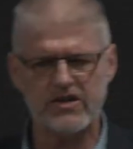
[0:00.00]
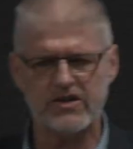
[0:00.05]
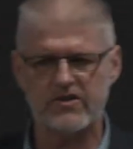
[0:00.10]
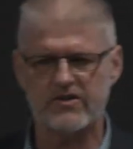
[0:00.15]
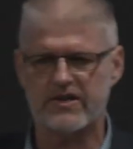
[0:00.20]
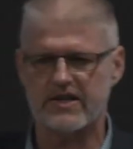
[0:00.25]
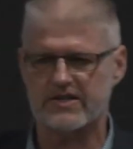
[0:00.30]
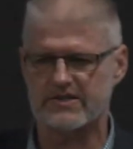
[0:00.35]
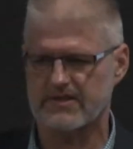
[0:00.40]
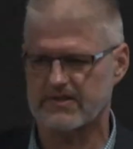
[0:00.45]
do
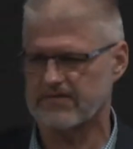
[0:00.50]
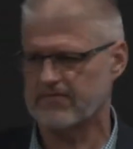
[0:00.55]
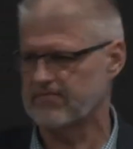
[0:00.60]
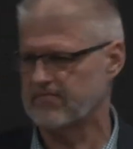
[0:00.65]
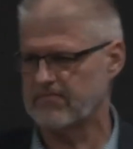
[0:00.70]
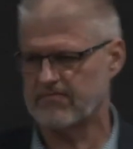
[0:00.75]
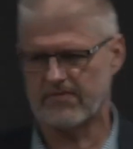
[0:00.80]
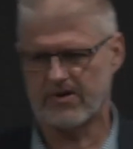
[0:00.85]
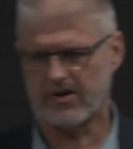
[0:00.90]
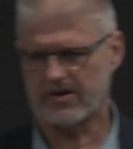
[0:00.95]
this
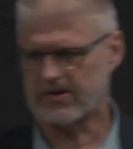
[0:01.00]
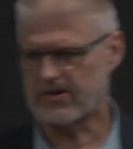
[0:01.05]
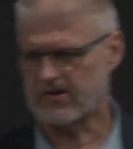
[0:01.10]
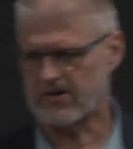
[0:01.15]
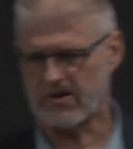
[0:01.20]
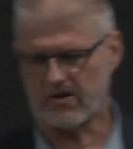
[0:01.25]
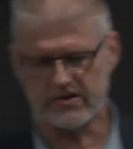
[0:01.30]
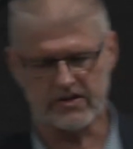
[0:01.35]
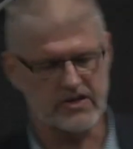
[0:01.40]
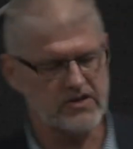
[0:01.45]
on your
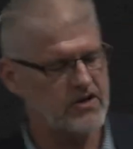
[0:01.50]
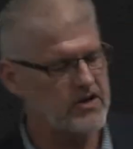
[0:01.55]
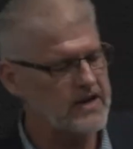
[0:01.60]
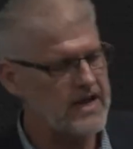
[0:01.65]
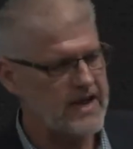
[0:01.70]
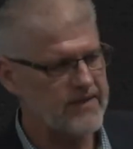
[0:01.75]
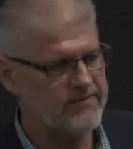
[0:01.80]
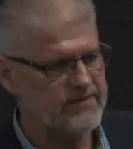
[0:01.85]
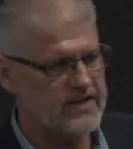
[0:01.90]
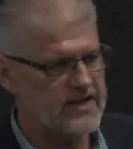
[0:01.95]
own, you don't
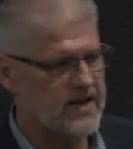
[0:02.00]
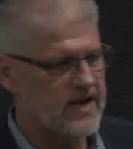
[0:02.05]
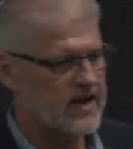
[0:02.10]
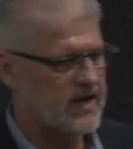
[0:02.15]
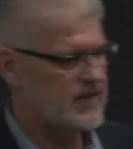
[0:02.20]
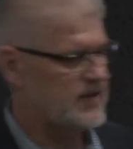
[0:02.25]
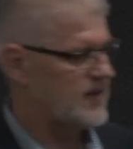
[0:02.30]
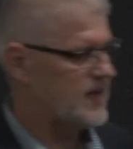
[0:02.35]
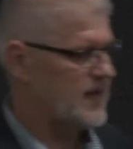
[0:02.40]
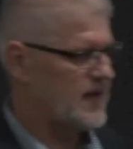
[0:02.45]
have to
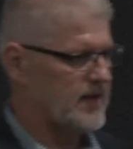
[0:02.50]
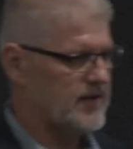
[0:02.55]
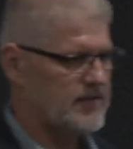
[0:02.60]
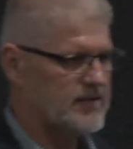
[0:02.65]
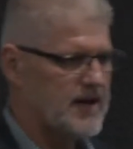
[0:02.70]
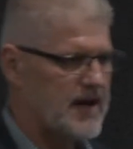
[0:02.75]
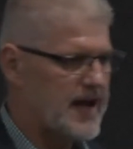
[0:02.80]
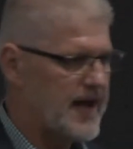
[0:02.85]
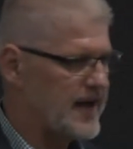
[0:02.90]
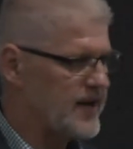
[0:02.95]

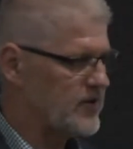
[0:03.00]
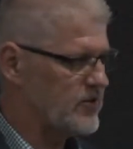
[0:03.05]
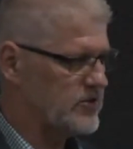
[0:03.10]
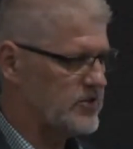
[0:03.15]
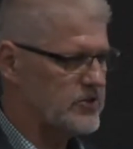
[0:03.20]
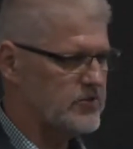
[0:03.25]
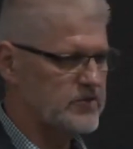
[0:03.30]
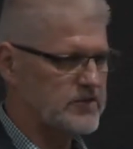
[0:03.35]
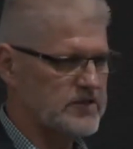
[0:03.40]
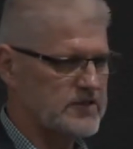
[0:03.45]
hire
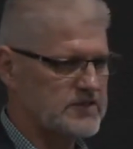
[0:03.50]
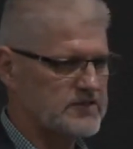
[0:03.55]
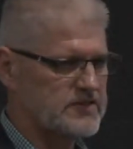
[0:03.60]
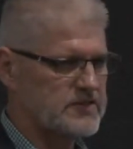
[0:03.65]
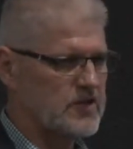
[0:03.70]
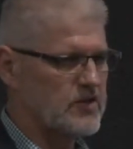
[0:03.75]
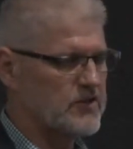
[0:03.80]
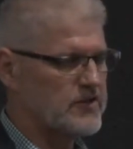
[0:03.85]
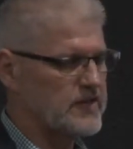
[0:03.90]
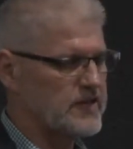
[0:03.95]
Newton
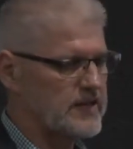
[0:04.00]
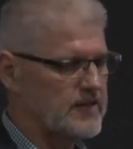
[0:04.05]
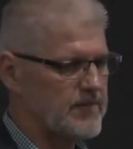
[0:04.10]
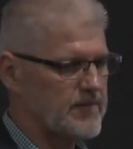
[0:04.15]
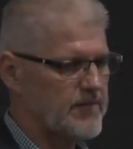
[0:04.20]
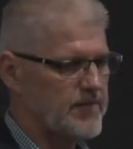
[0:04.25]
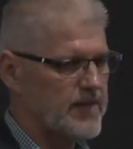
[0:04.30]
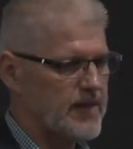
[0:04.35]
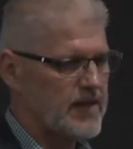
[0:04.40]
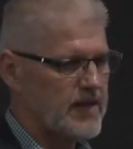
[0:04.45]
Consulting,
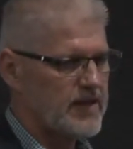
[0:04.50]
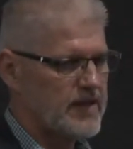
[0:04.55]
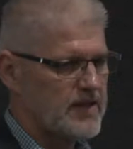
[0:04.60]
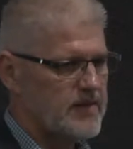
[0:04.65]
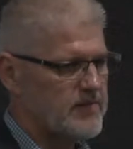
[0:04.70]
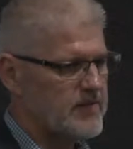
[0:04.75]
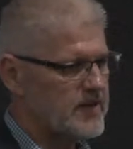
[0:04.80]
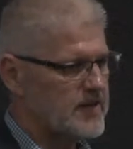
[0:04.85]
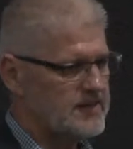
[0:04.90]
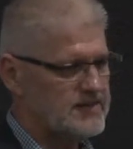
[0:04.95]

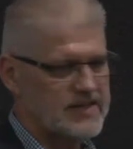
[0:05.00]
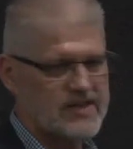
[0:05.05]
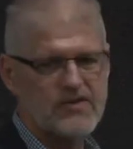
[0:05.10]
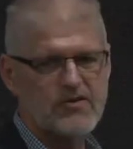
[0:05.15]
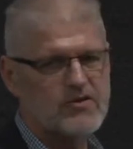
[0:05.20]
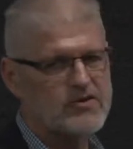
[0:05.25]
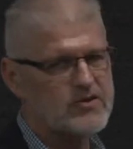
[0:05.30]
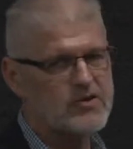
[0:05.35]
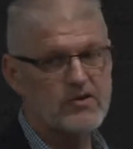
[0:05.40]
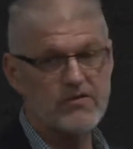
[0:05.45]
because they
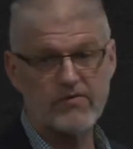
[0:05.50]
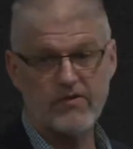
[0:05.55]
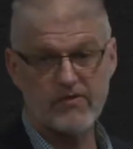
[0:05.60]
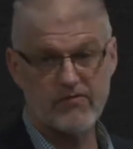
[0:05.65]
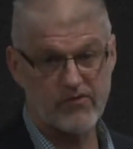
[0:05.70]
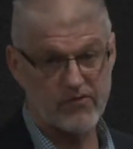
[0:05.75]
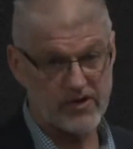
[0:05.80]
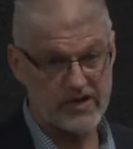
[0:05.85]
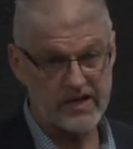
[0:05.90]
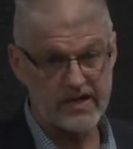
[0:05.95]
don't do it for
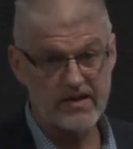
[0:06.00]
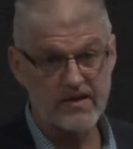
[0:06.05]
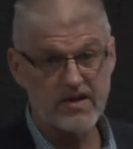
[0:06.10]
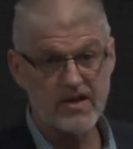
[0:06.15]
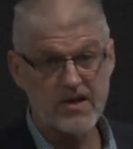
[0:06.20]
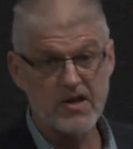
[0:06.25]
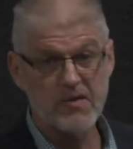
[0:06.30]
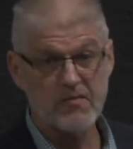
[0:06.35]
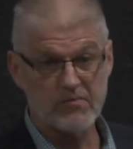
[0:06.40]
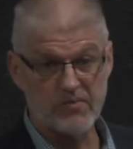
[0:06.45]
free,
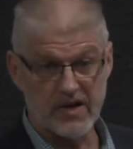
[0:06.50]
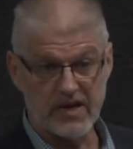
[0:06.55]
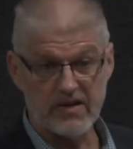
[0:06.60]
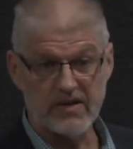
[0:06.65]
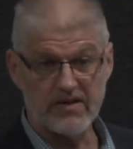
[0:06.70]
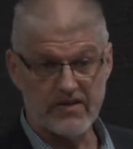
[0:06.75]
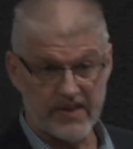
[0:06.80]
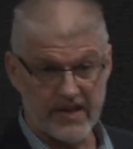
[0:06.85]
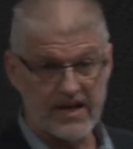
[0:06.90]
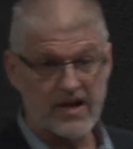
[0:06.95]
but
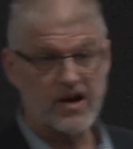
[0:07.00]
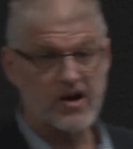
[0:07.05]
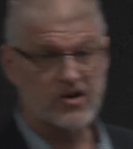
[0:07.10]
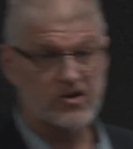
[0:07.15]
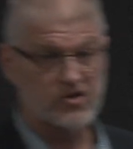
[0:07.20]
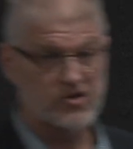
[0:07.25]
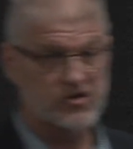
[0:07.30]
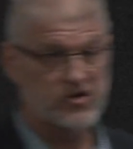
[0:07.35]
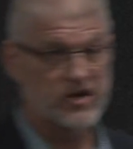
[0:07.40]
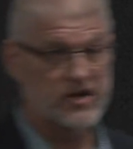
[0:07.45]
they are
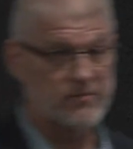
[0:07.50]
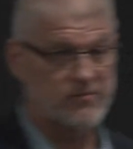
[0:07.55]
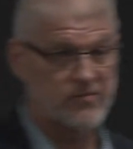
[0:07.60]
good.